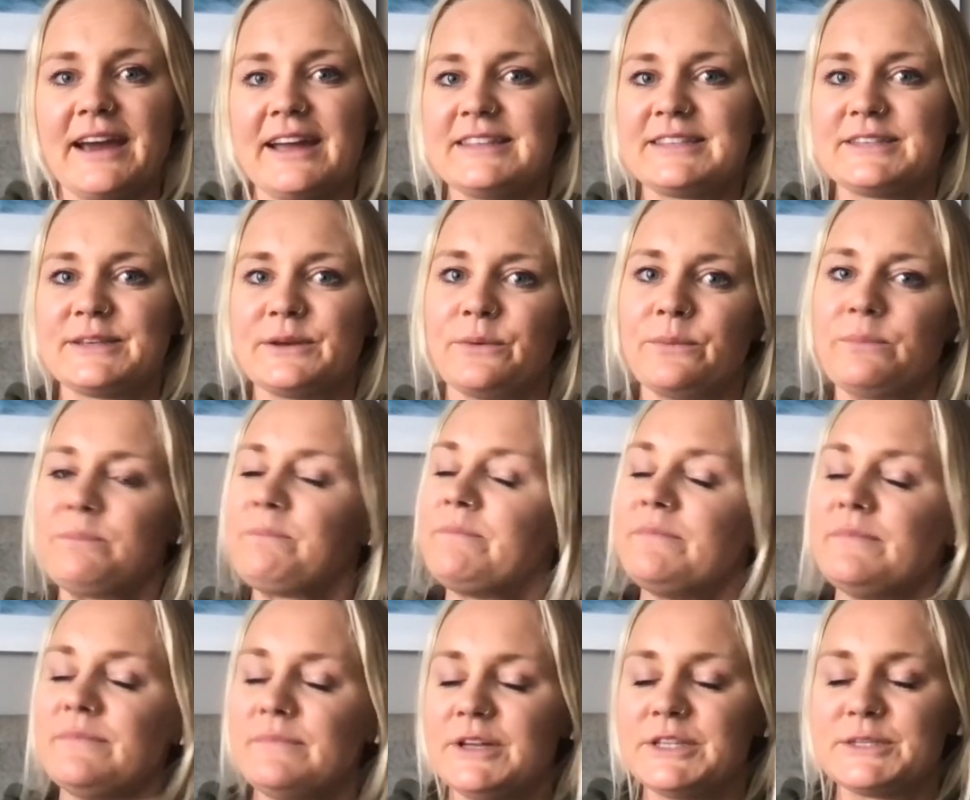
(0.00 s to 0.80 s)

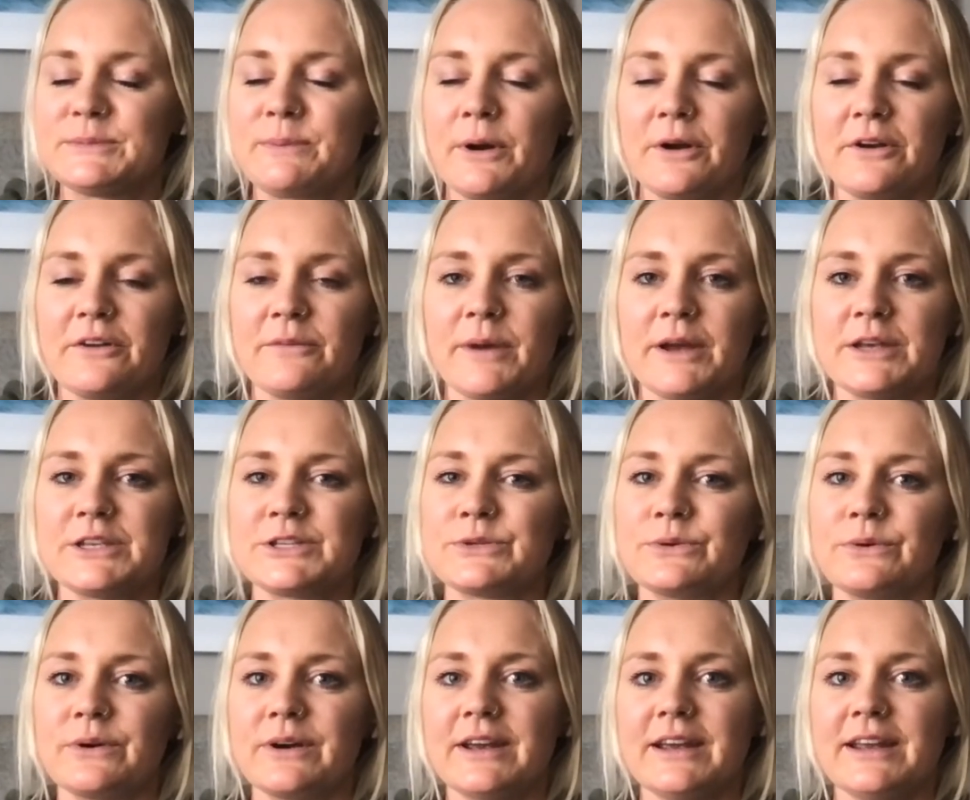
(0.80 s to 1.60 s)
It's part of my
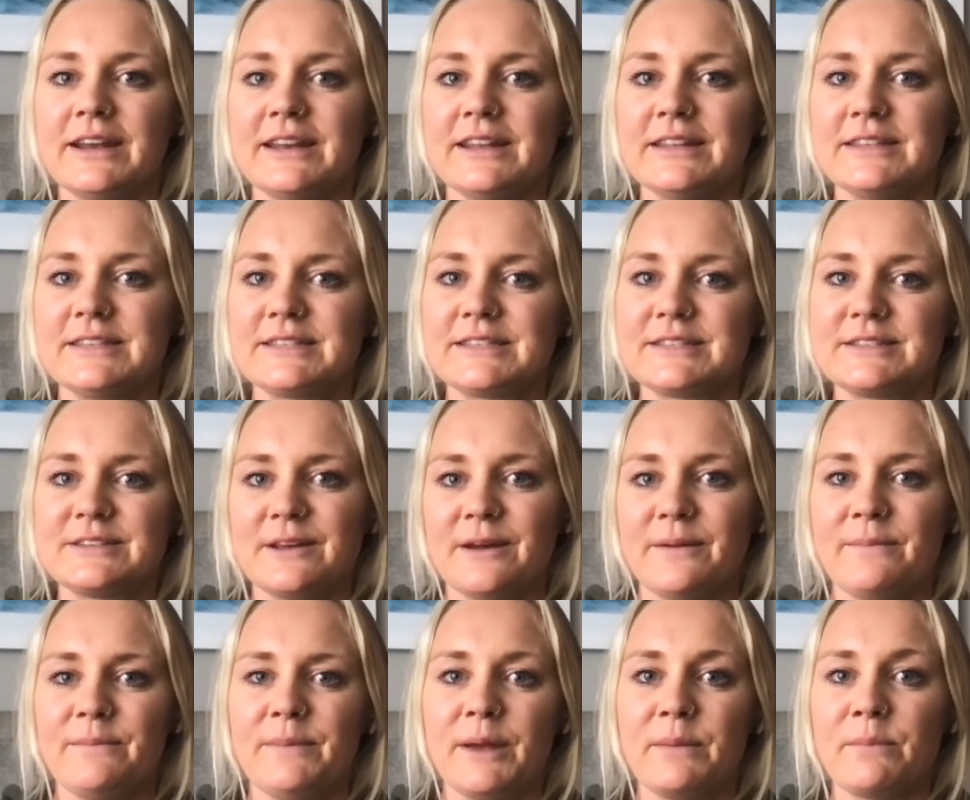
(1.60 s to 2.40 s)
story and it's
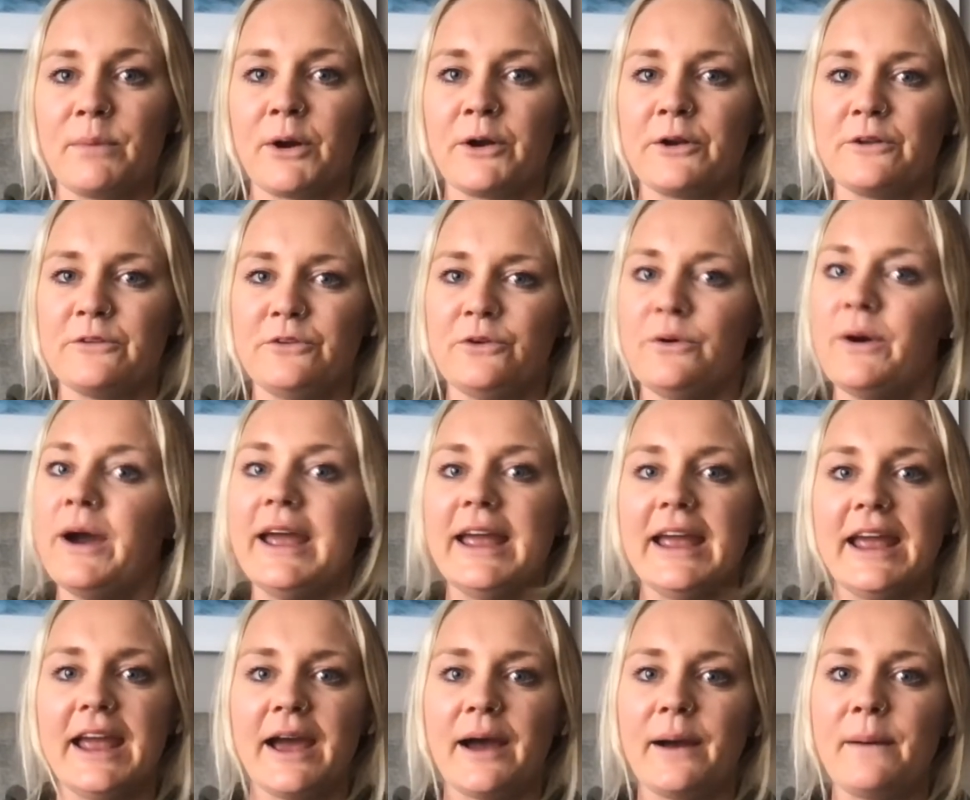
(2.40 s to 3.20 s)
a big part of who
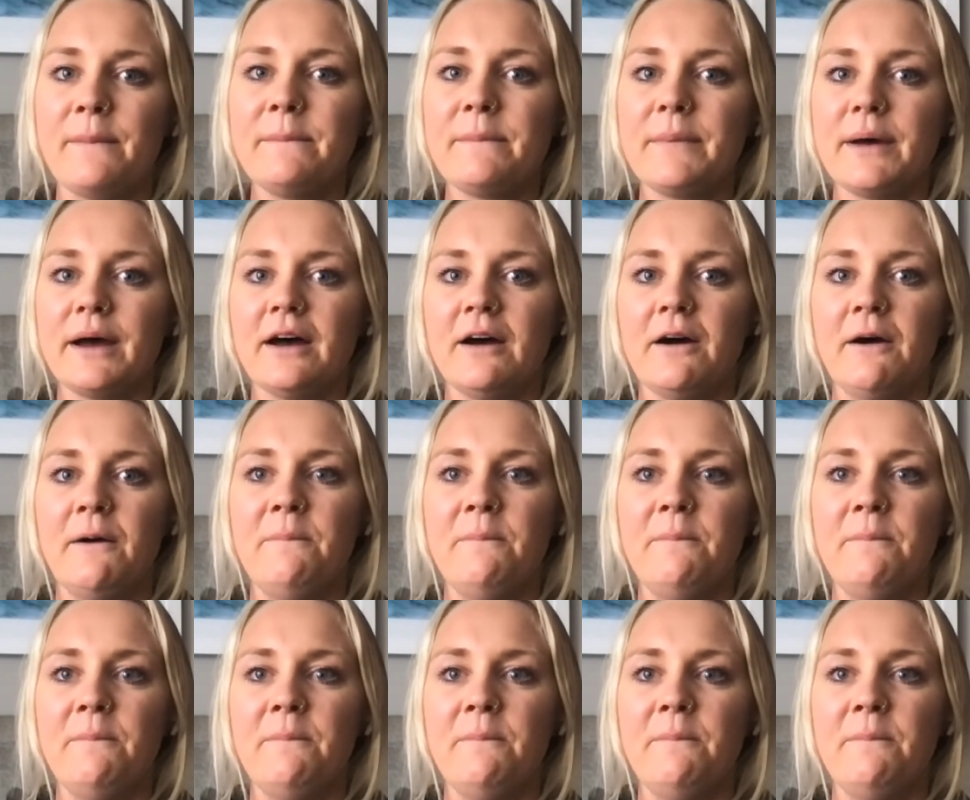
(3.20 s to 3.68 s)
I am.